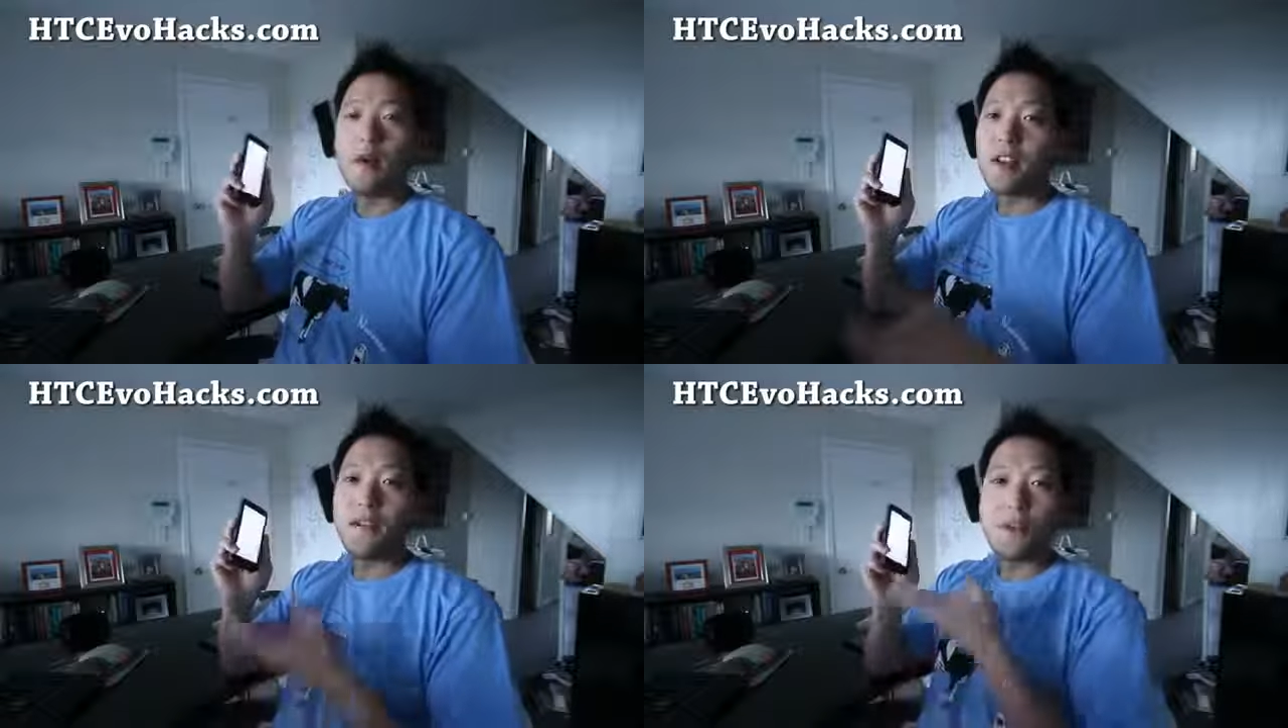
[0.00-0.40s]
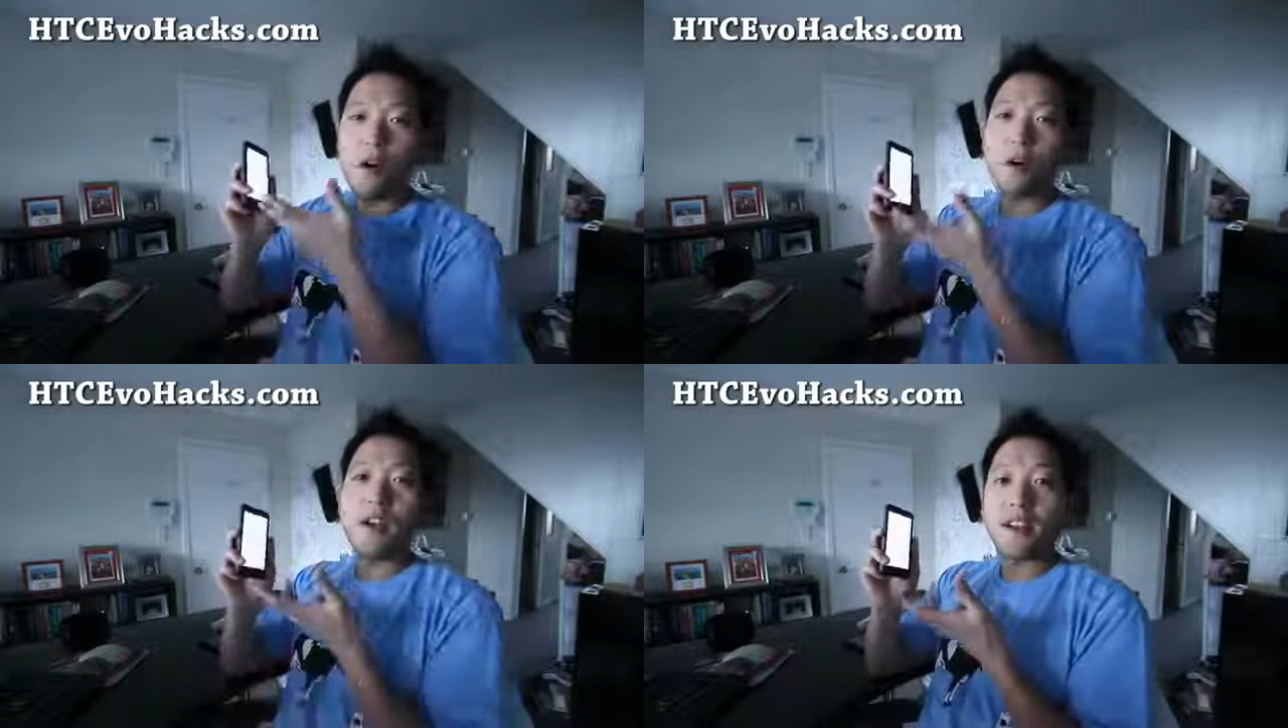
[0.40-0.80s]
But if
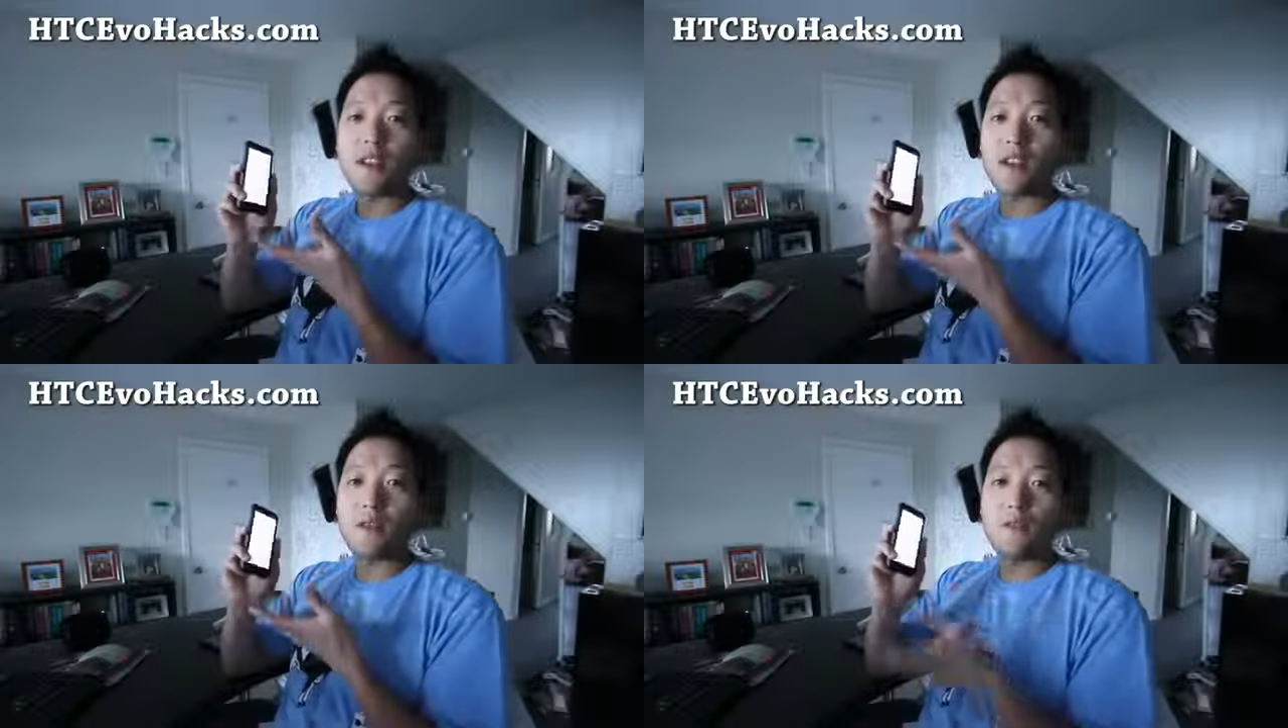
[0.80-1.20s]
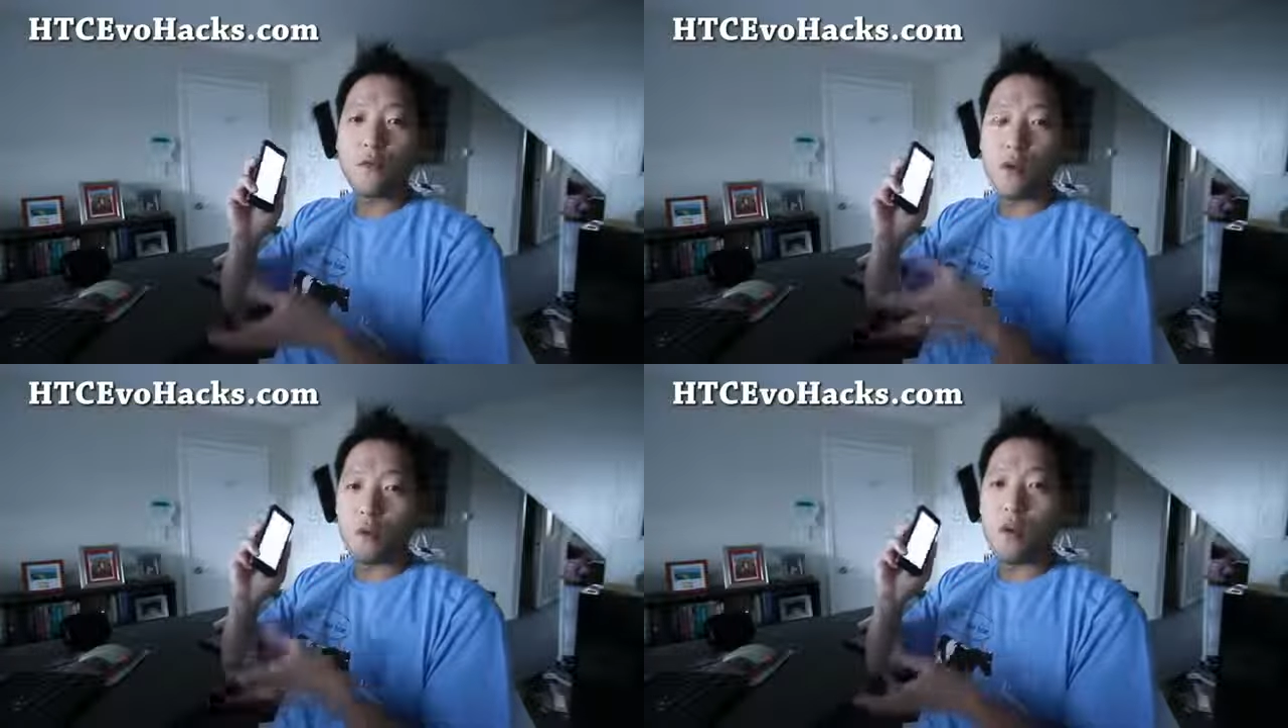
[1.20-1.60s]
you're already on
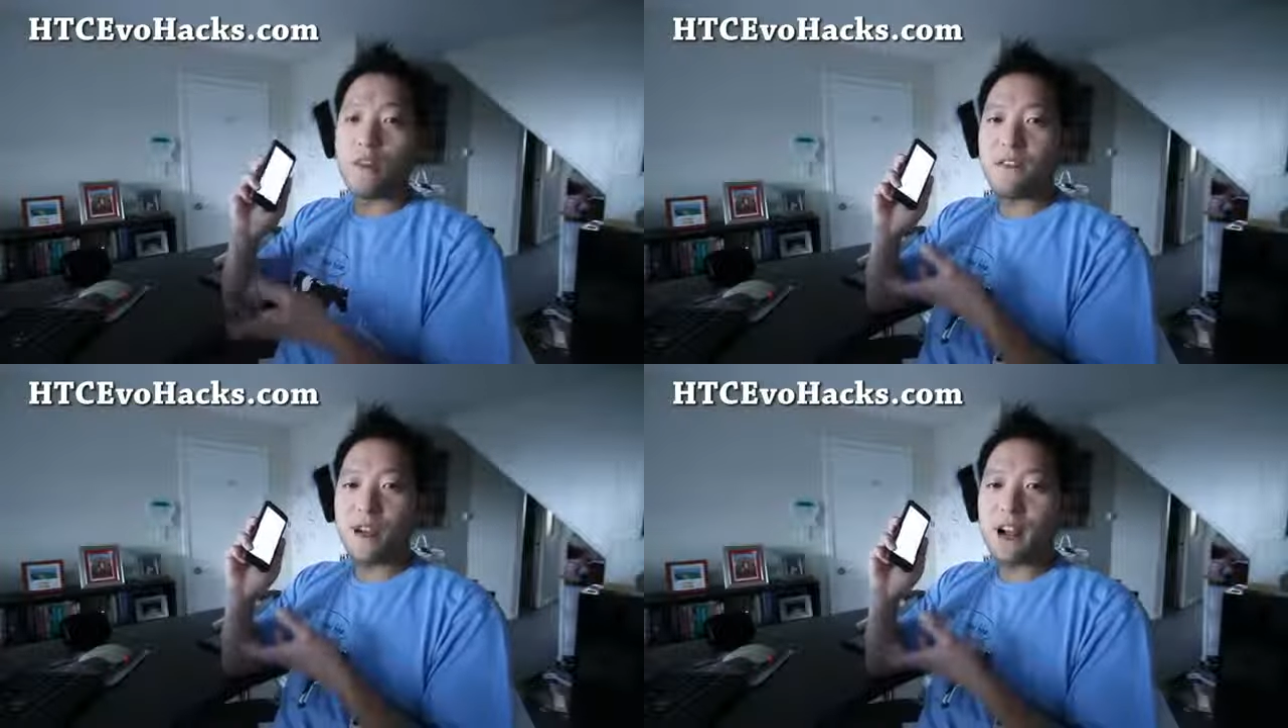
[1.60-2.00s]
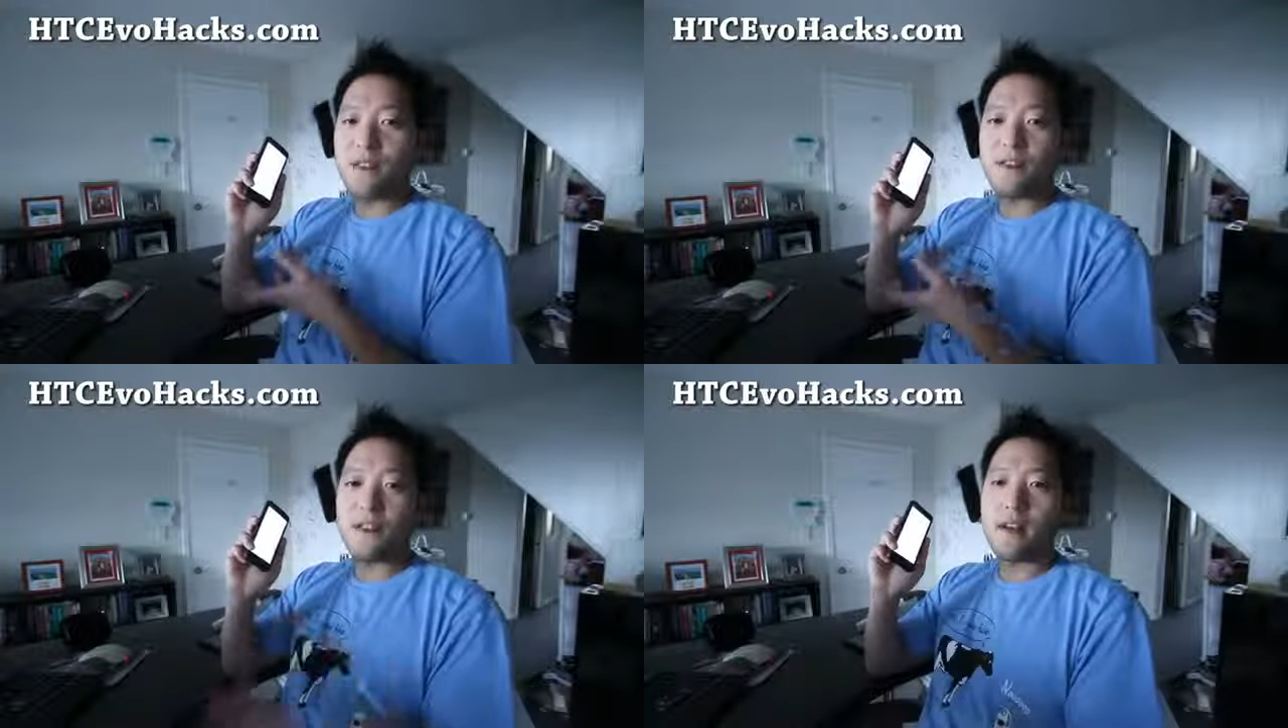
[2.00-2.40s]

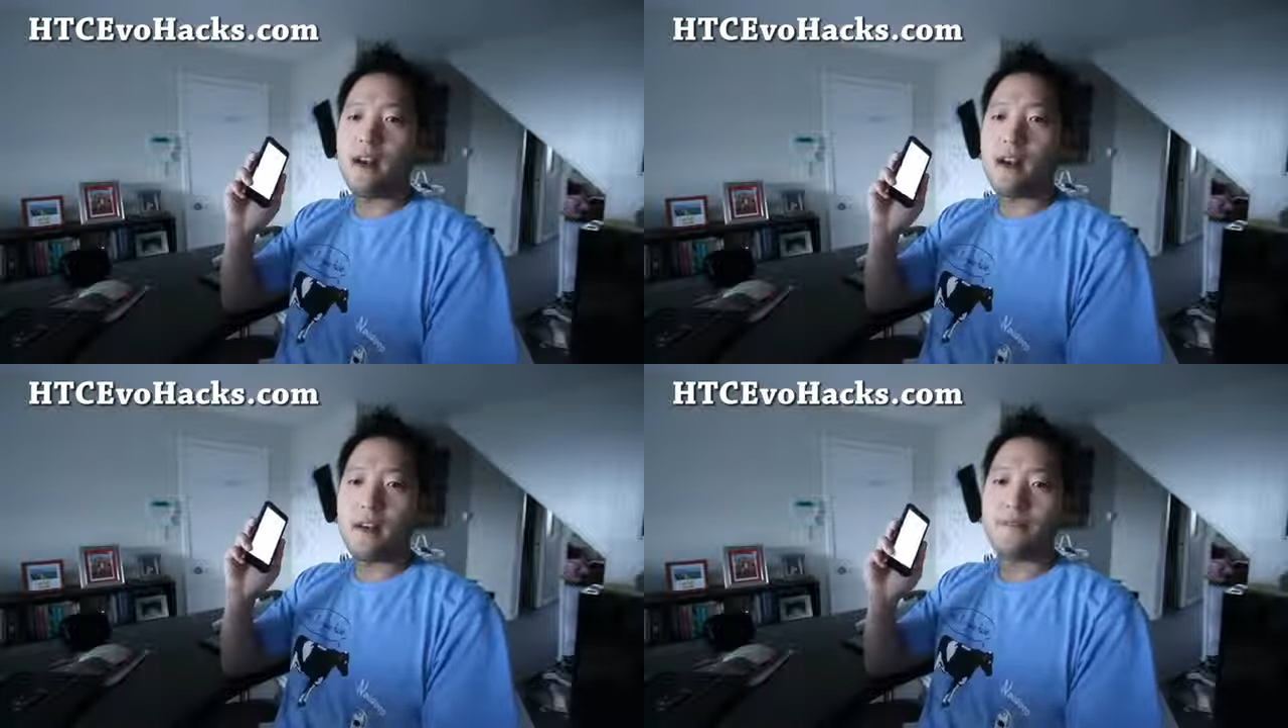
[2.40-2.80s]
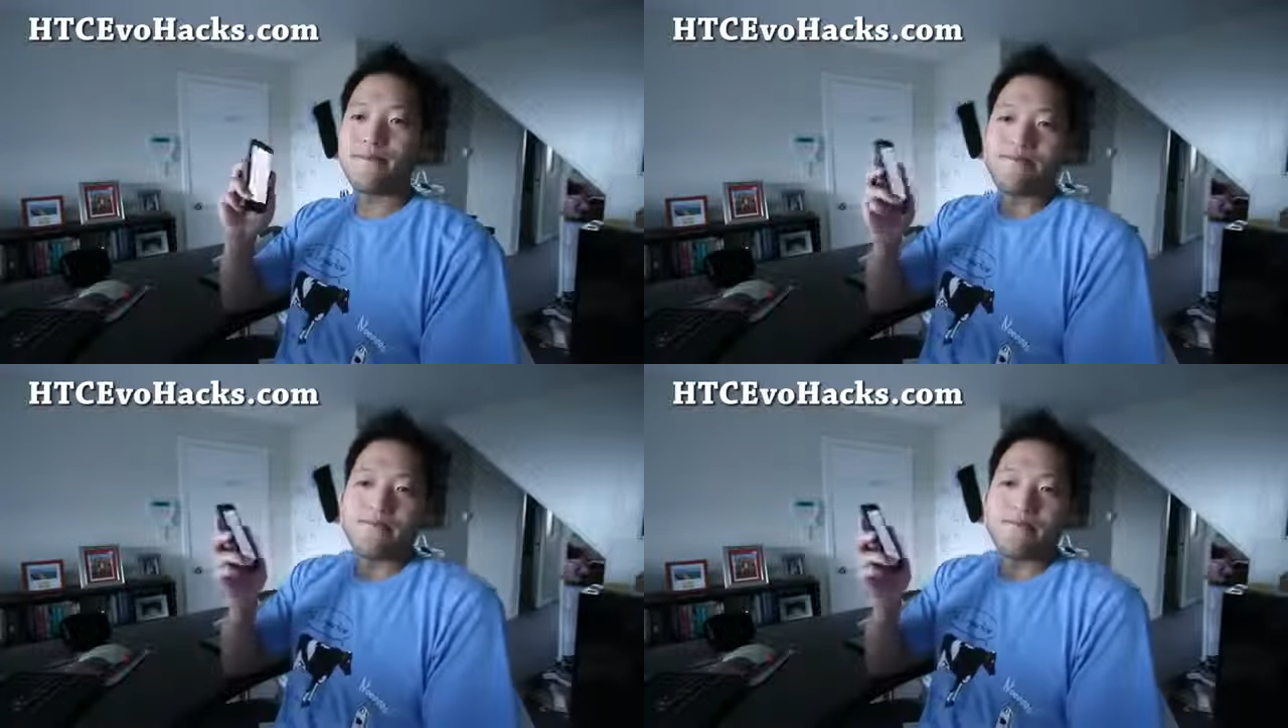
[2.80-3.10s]
1.5,